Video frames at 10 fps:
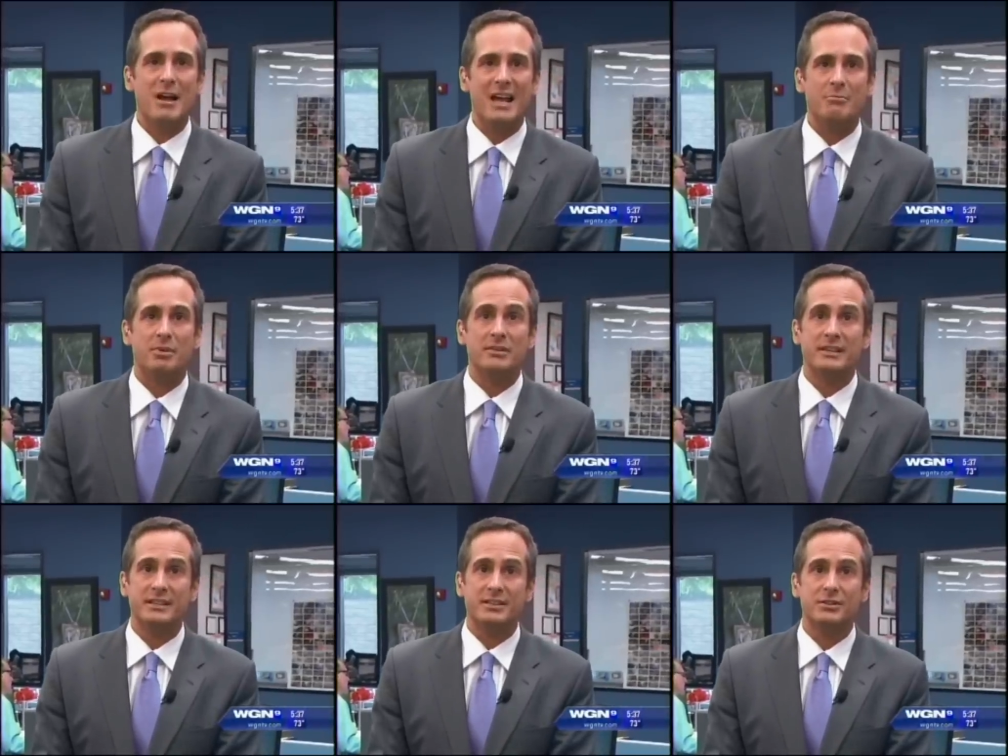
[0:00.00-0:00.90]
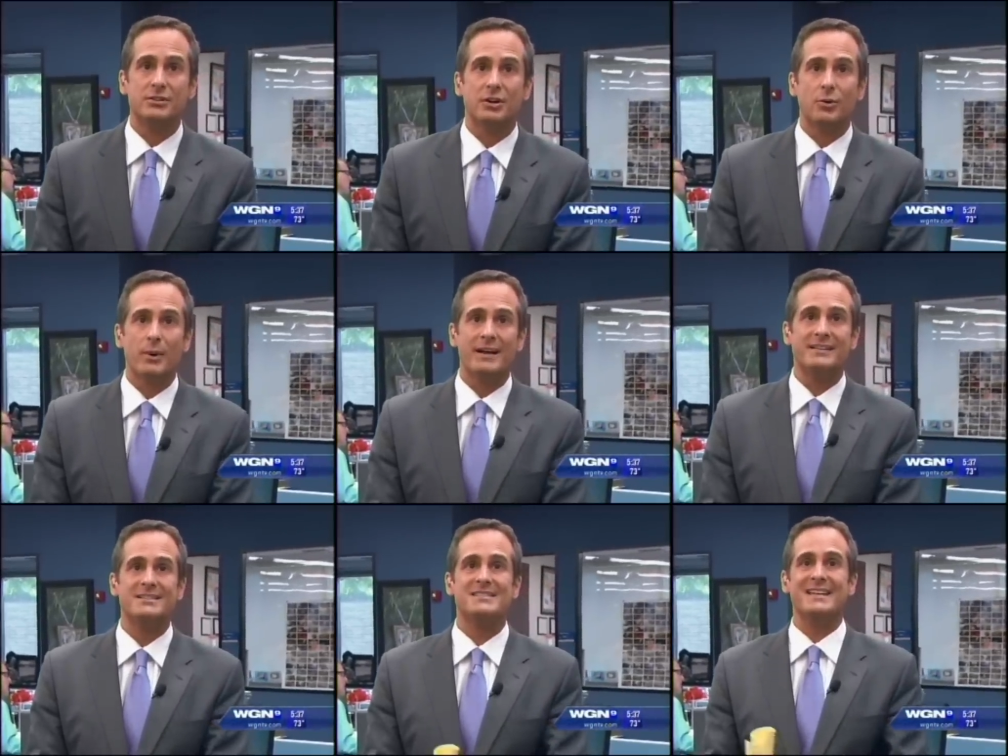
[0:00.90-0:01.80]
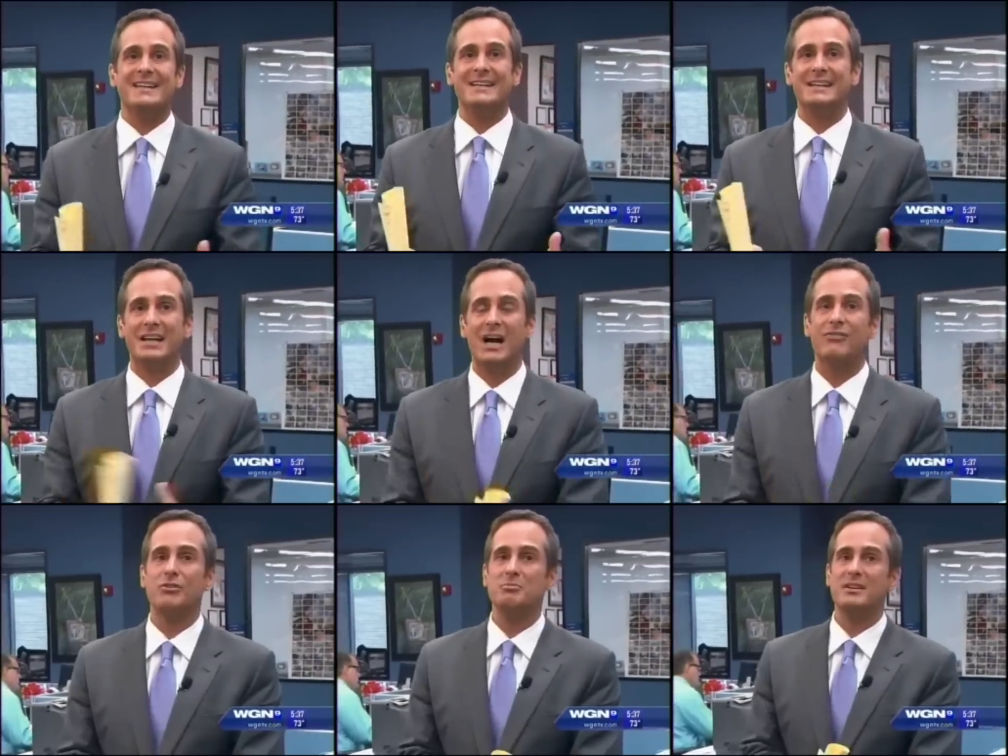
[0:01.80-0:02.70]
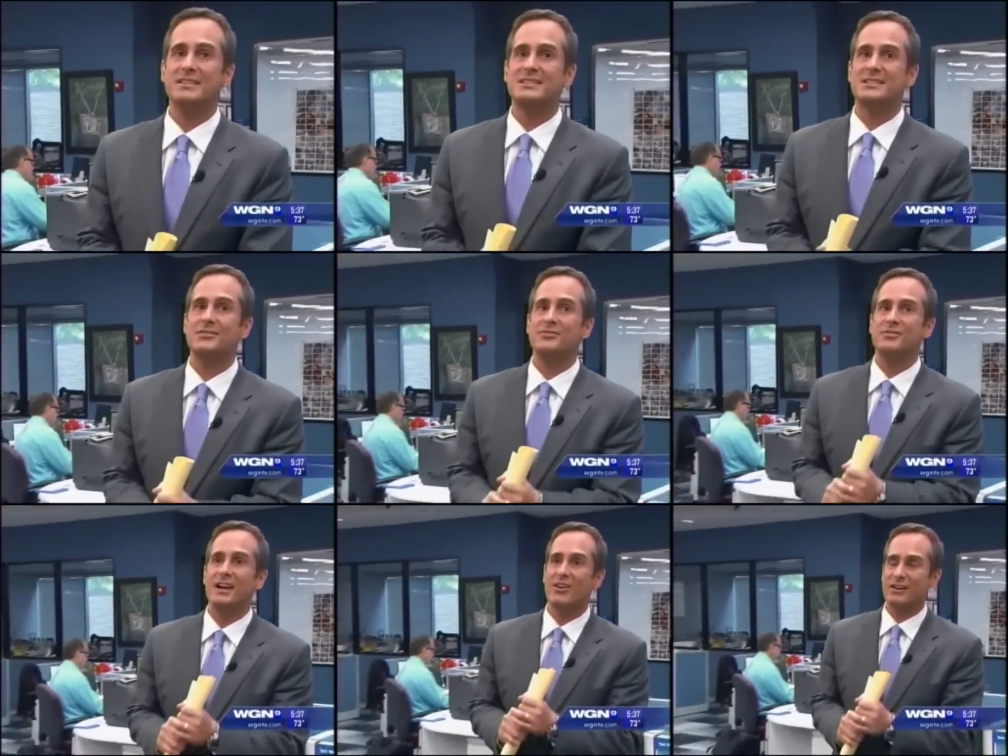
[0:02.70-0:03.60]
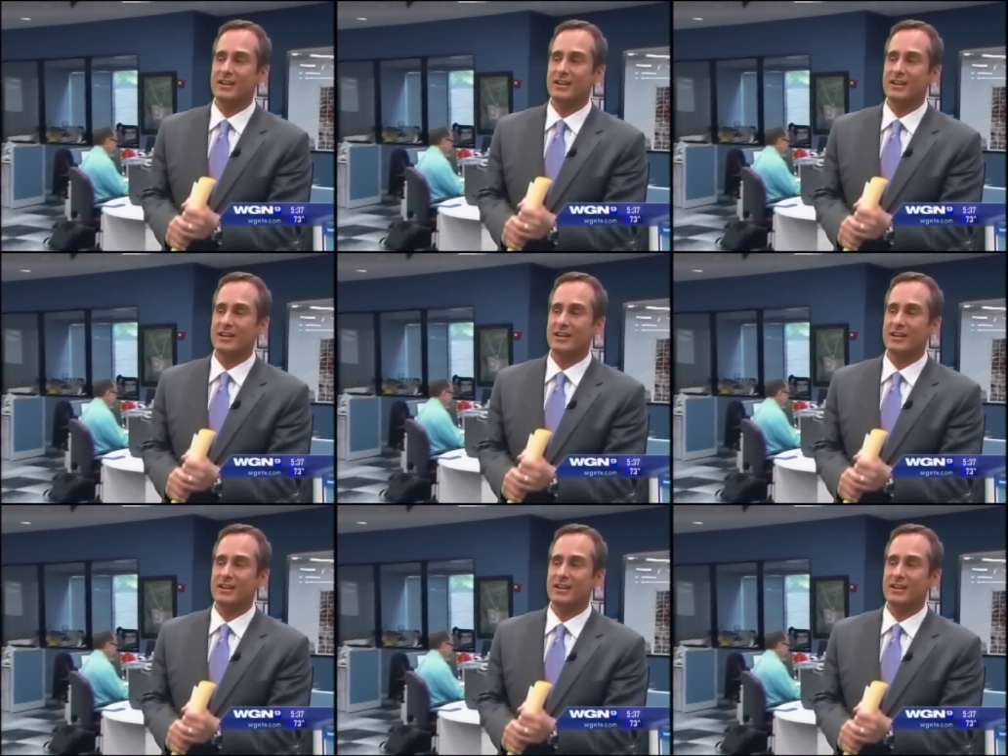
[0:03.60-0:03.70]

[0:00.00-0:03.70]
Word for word: and political correctness in government. Very